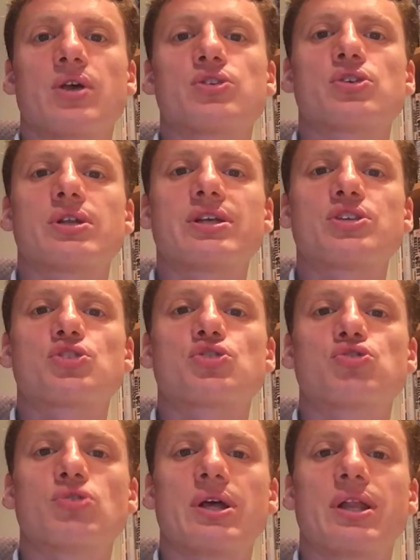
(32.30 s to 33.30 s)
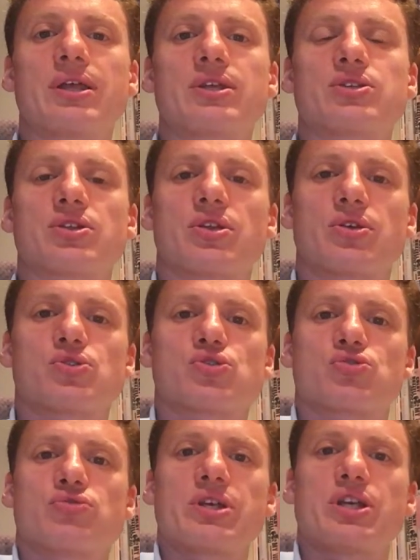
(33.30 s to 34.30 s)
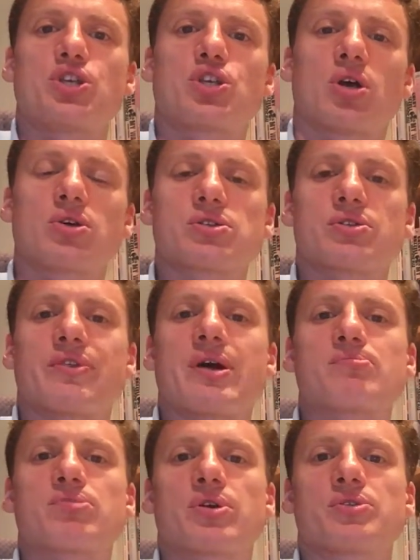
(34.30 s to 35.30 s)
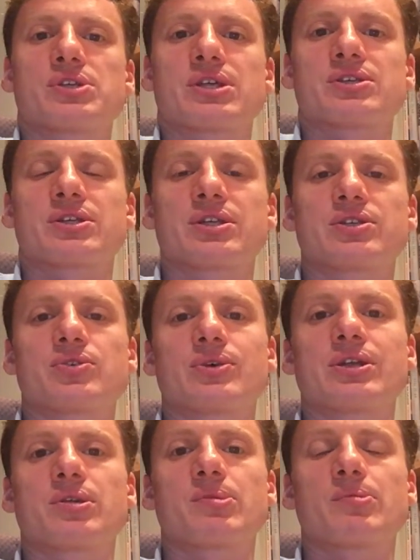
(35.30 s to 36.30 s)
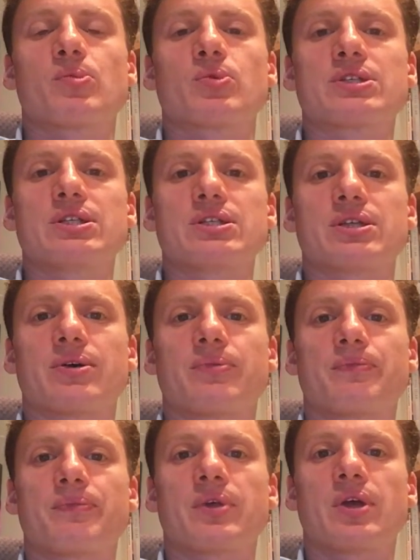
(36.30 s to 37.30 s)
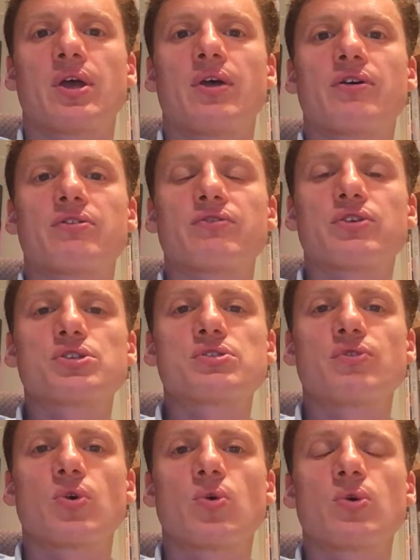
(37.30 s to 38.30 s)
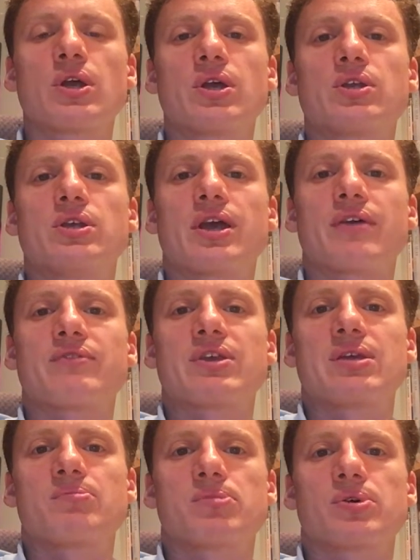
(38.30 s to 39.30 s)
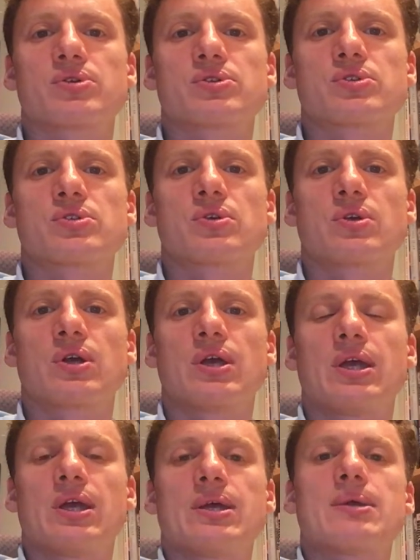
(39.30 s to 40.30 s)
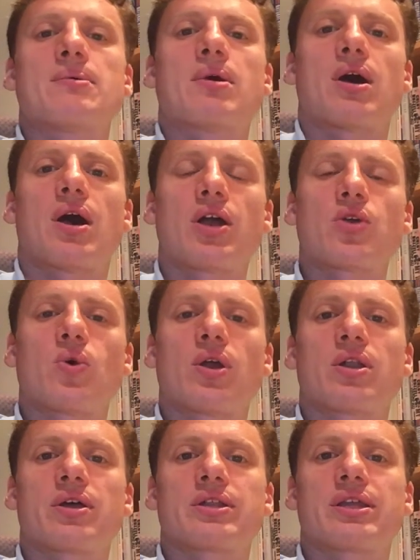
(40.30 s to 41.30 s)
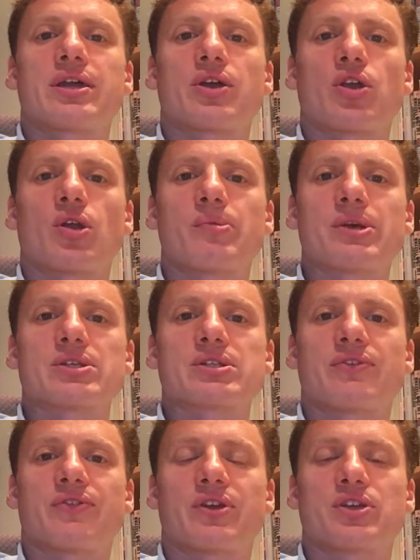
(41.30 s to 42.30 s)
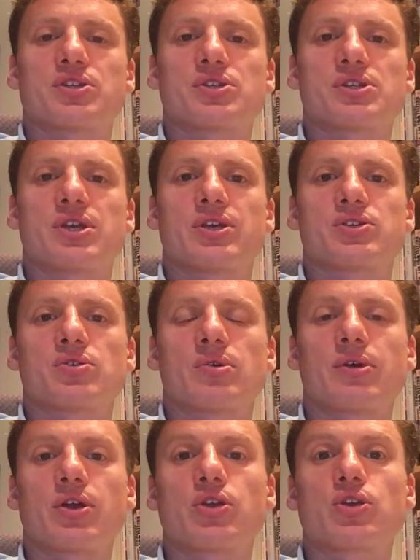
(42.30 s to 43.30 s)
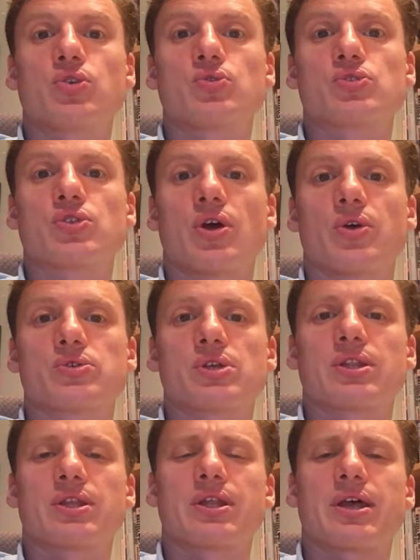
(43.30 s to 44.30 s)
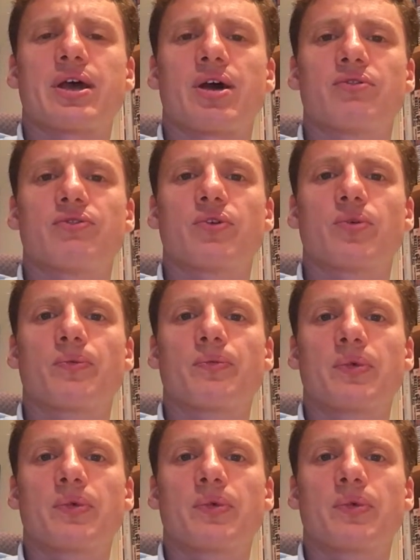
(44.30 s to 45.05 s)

So let's drill into those three chunks of that process and into a little bit more detail. First of all, you have the inputs. I quite like the economics definitions here, so I'm going to use those. I think they're helpful.